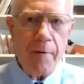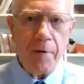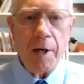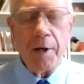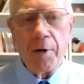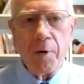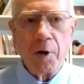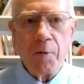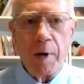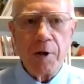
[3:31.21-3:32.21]
Taught at the
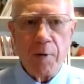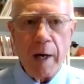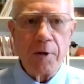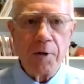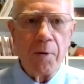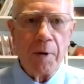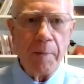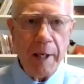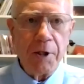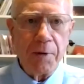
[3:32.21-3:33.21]
Northwest Graduate School of
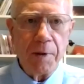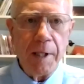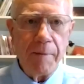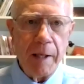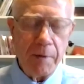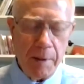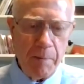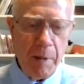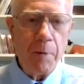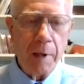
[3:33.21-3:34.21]
Ministry. That's
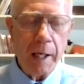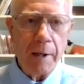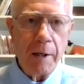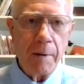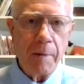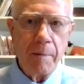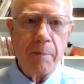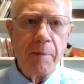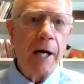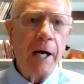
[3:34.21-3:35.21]
people getting their
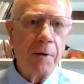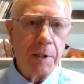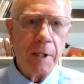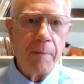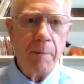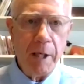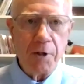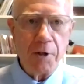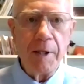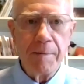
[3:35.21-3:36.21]
doctorates in
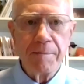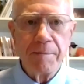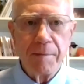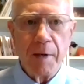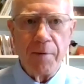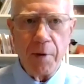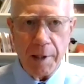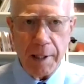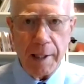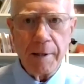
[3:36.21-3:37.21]
ministry.
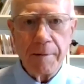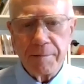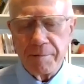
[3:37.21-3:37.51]
Taught there.